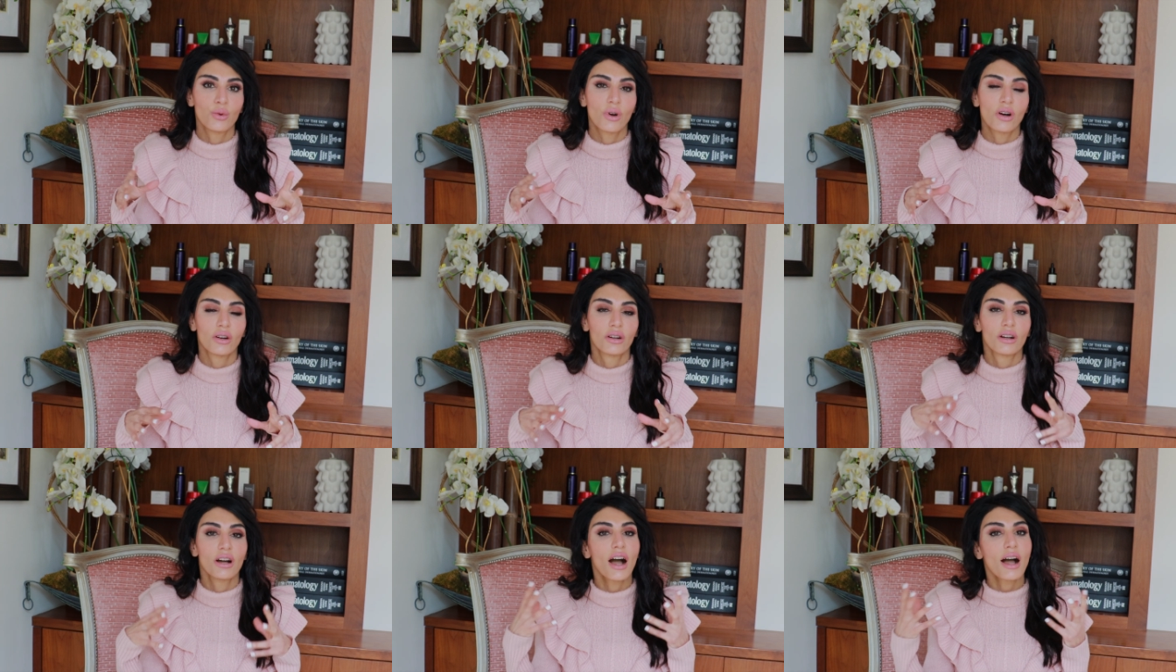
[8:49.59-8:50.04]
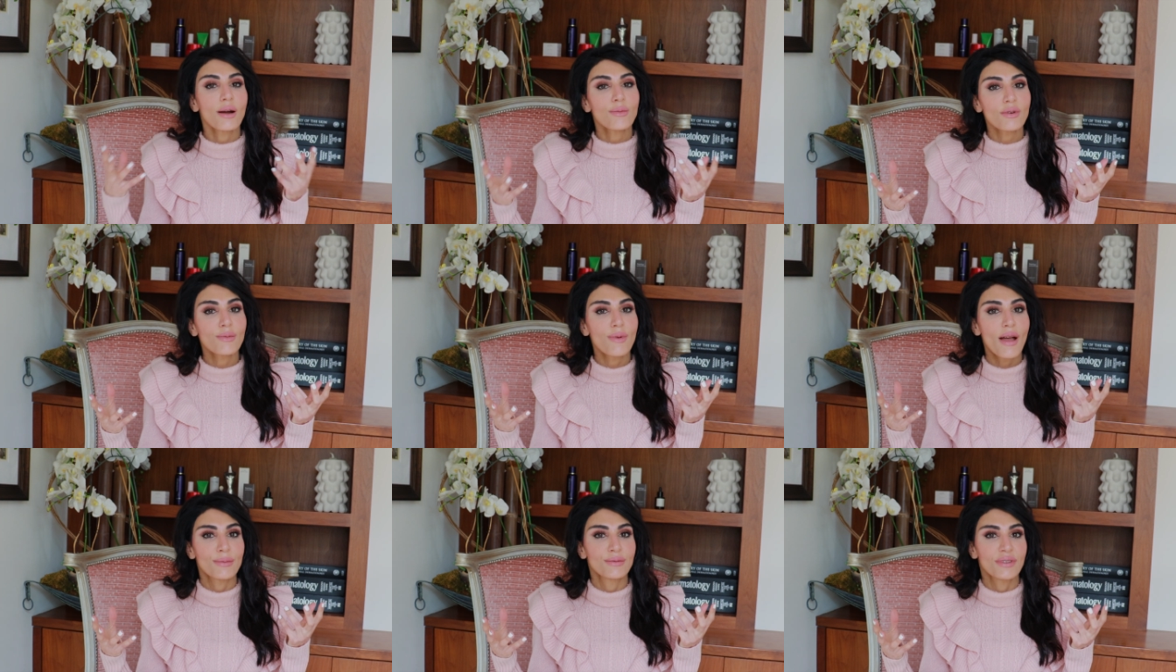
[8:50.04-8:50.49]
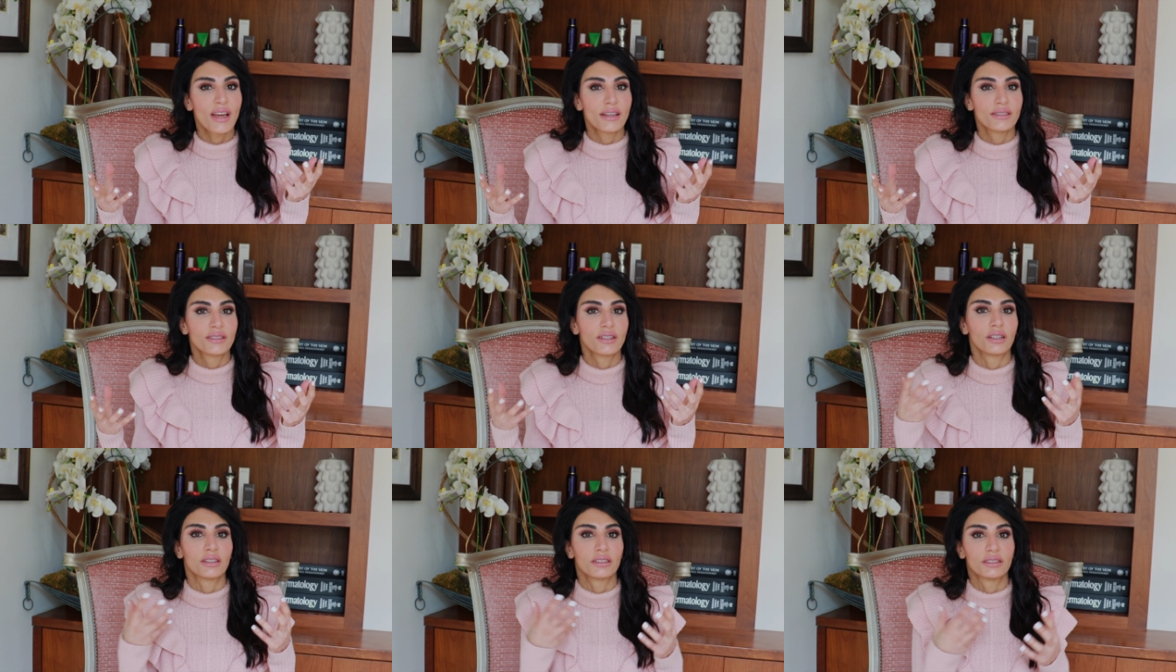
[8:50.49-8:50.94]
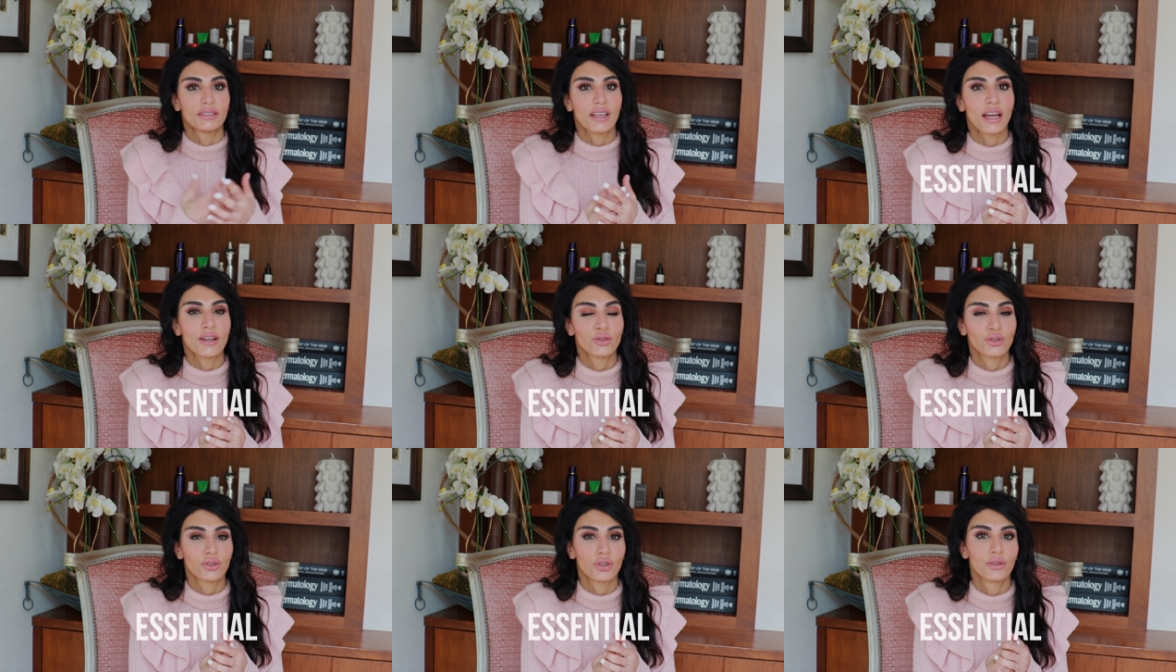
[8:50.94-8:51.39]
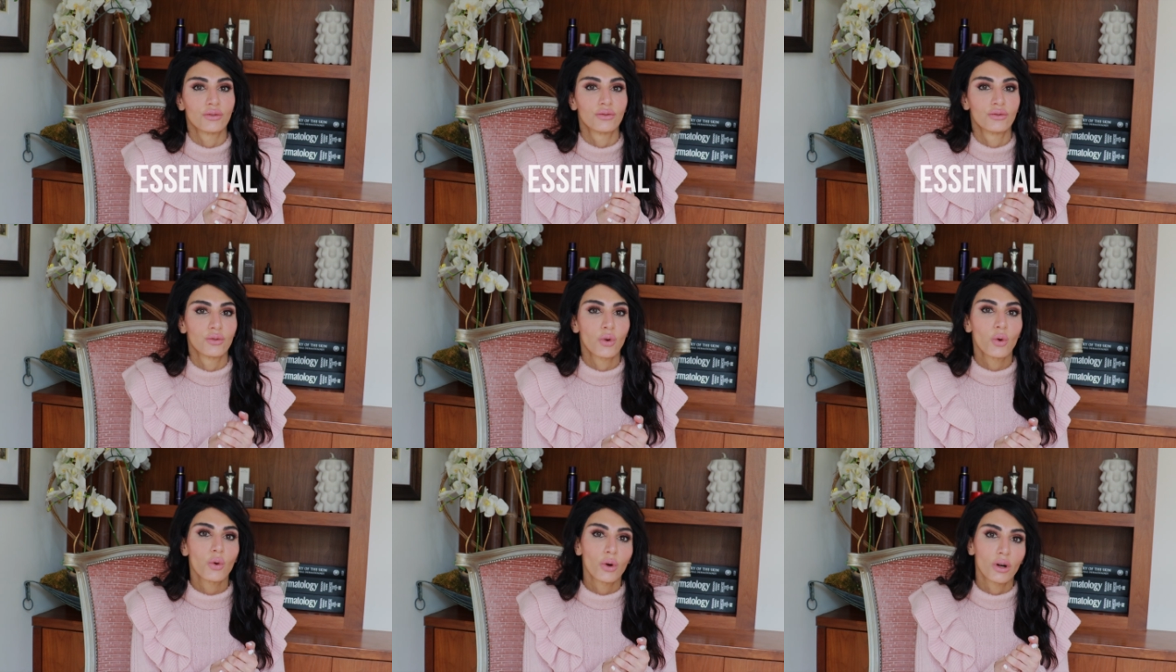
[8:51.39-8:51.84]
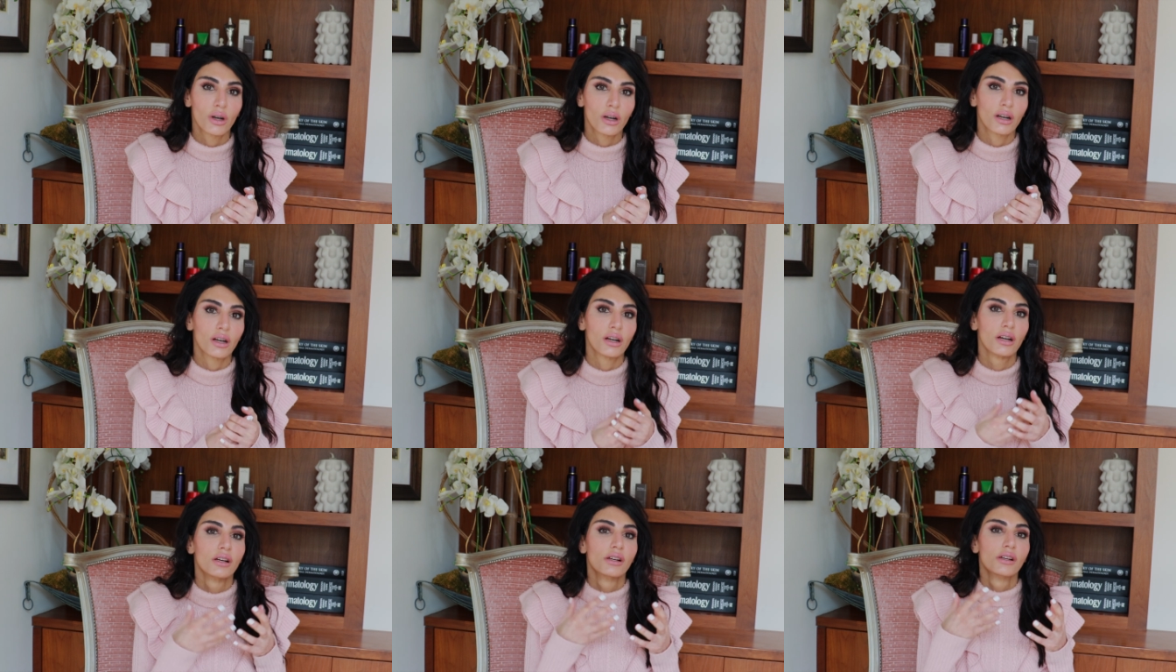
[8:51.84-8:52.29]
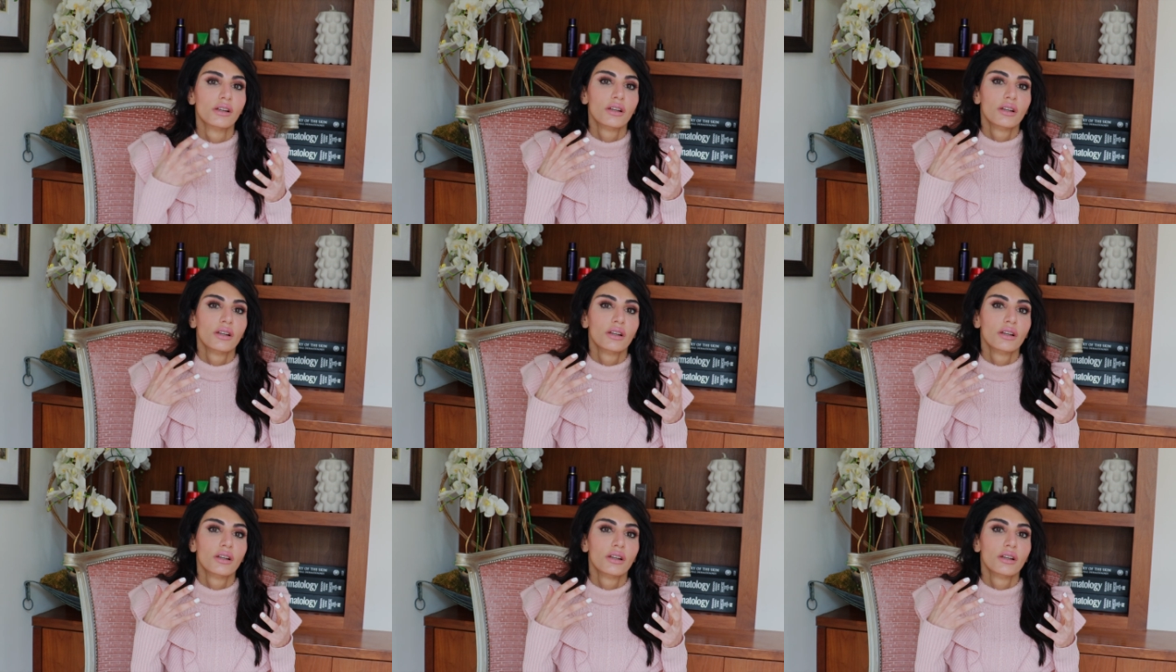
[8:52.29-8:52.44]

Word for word: Well, copper peptides are essential for